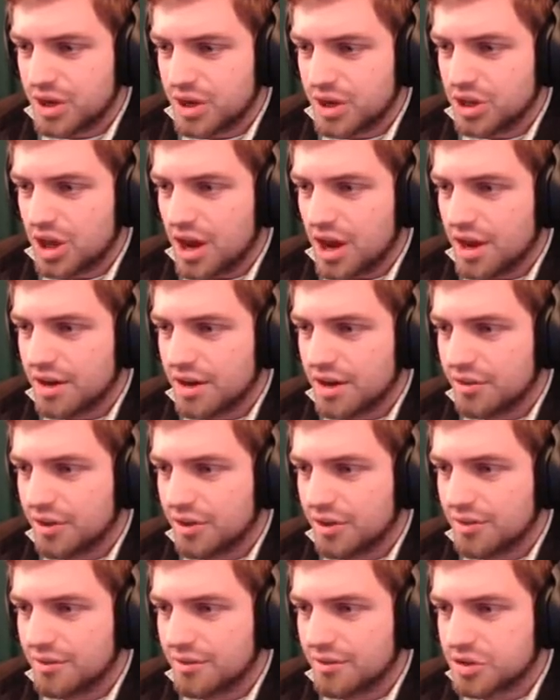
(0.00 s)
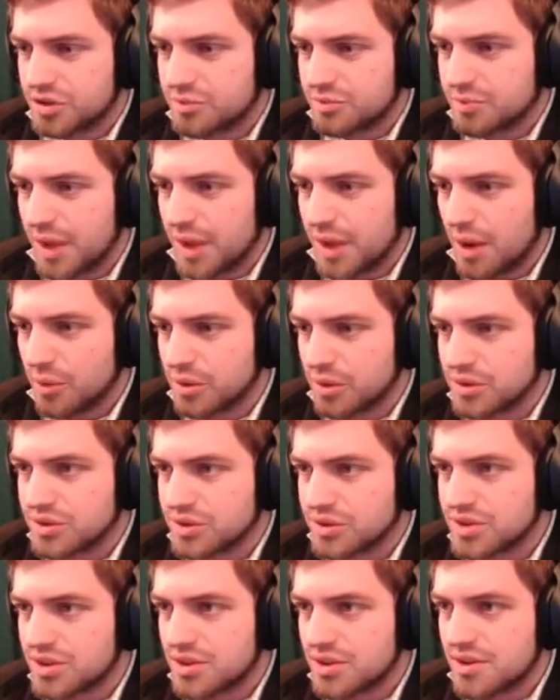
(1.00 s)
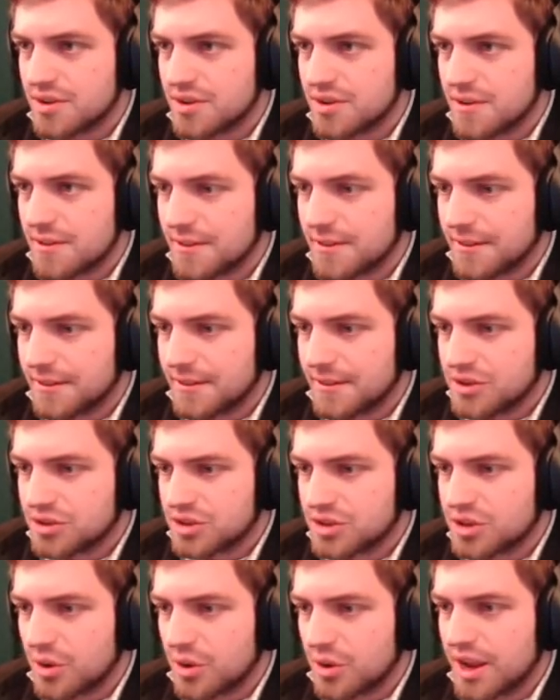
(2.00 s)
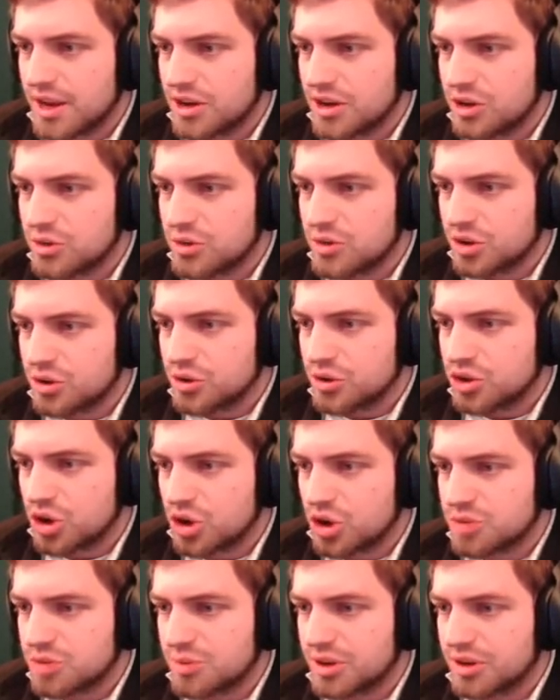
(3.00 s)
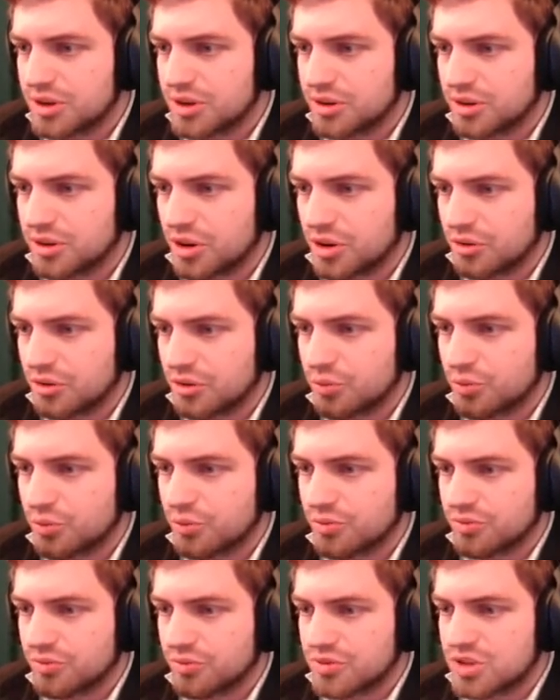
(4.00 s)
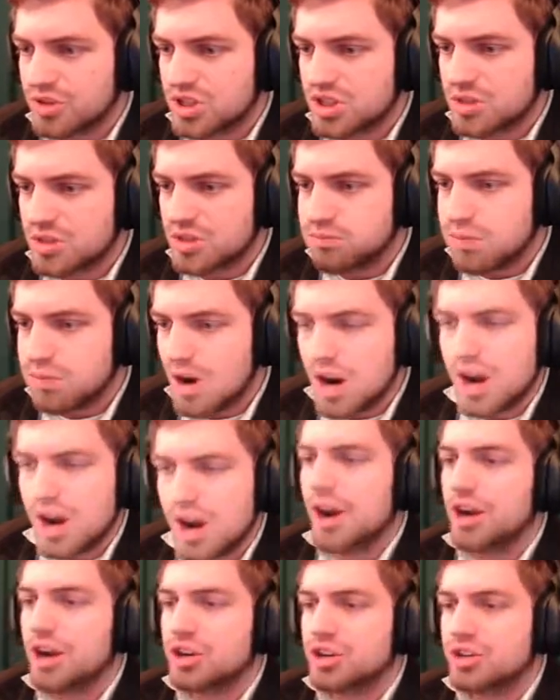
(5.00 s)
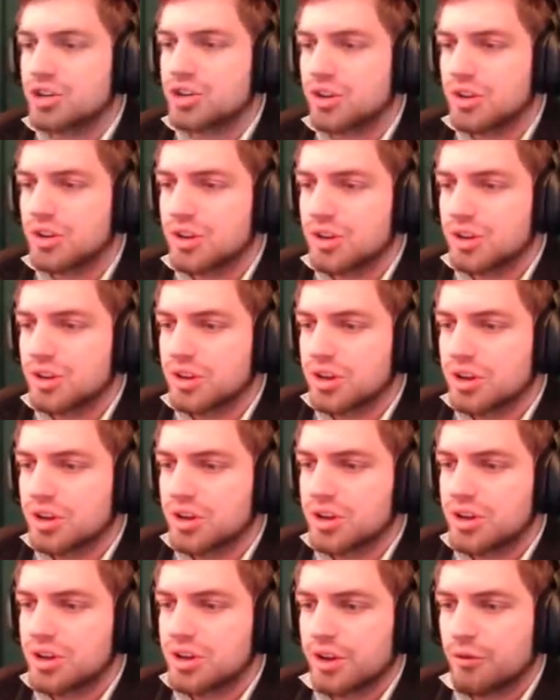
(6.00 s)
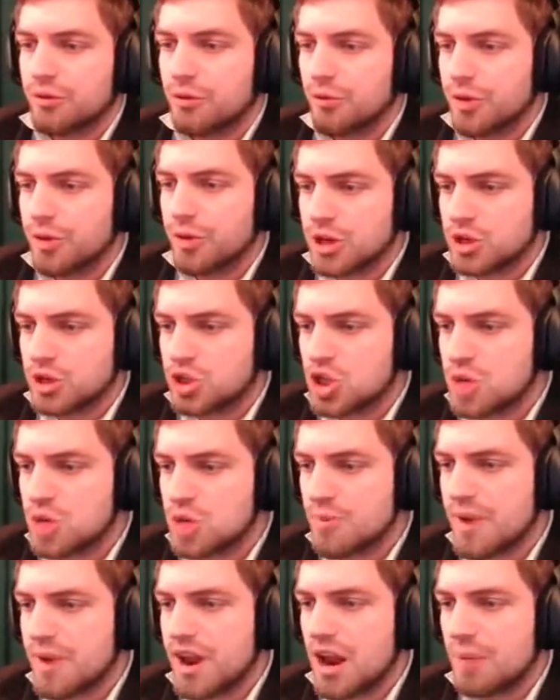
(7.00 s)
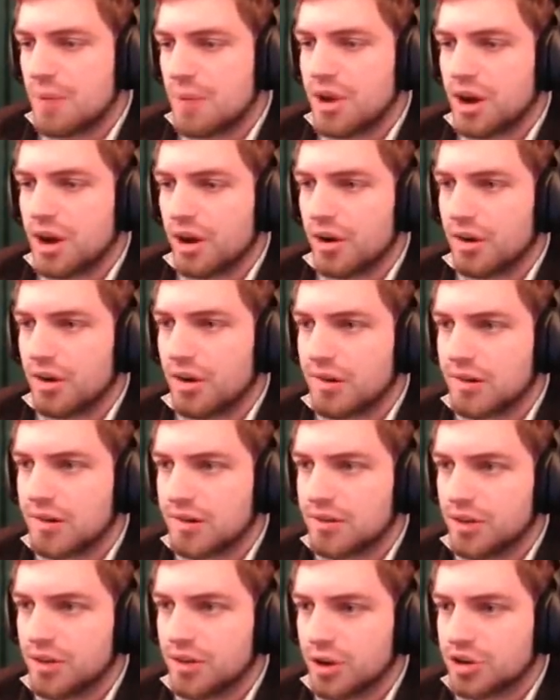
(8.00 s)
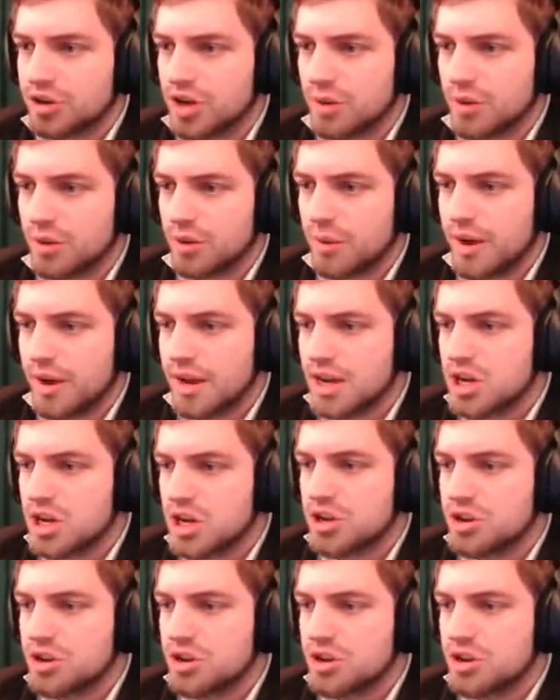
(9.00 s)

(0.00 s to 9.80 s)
get a lot of just powers. So let's go ahead and use our new charge ability. Oh, smash! Like freaking Superman up here. Oh, you trying to run away?